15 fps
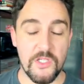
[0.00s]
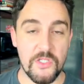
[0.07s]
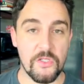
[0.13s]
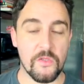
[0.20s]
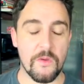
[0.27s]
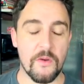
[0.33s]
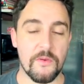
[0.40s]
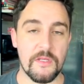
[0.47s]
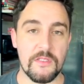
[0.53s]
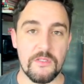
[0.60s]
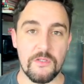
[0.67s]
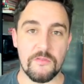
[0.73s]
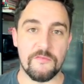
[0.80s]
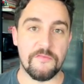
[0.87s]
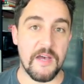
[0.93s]
2 where we
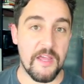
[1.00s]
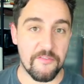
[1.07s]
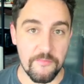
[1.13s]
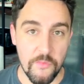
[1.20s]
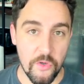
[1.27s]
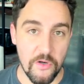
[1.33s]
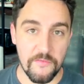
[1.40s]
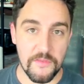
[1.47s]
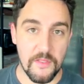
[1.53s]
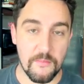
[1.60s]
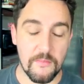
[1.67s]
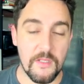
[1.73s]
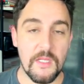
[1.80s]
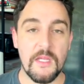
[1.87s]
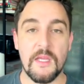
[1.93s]
do 5 more of
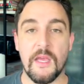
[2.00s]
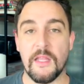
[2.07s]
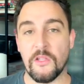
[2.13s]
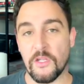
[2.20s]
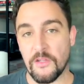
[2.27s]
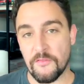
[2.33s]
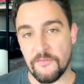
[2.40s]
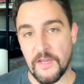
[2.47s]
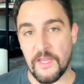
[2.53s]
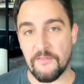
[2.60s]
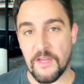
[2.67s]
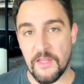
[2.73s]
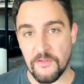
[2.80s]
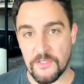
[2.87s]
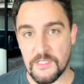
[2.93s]
them and look at 5
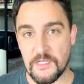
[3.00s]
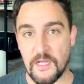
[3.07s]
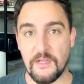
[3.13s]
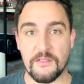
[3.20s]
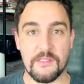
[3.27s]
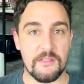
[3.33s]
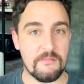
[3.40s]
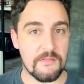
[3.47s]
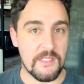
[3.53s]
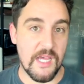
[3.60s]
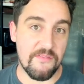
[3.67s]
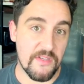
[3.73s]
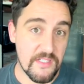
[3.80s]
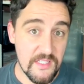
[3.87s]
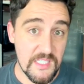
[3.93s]
other styles and
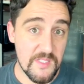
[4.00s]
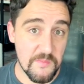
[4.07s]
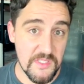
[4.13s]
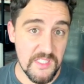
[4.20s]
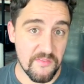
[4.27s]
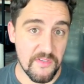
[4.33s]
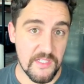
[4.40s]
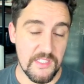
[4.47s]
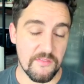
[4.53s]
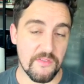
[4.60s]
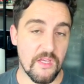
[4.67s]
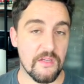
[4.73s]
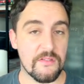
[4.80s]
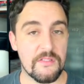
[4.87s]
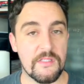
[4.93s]
dive into the specifics of
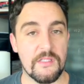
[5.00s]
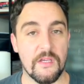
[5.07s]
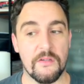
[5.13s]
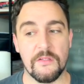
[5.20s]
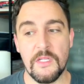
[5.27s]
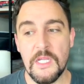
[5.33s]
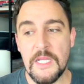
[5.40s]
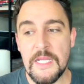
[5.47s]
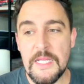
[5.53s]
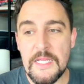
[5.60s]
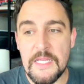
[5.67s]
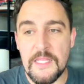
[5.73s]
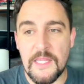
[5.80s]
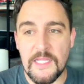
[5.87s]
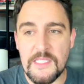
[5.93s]
those. So
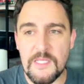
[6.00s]
that's